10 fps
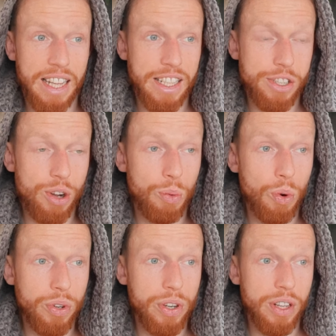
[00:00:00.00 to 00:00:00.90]
And there's no
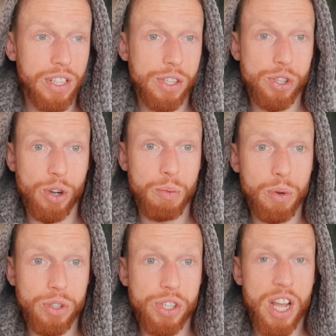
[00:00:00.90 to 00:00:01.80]
wonder there's so
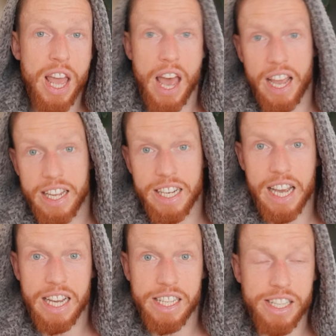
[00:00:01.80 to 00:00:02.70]
much
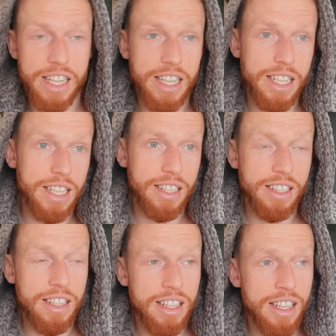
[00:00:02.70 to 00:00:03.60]
ADHD,
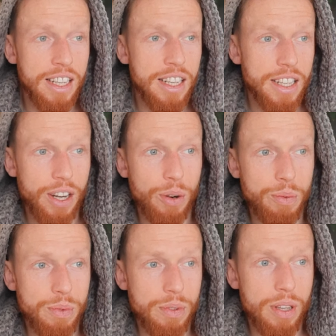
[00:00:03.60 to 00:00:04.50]
and, you know,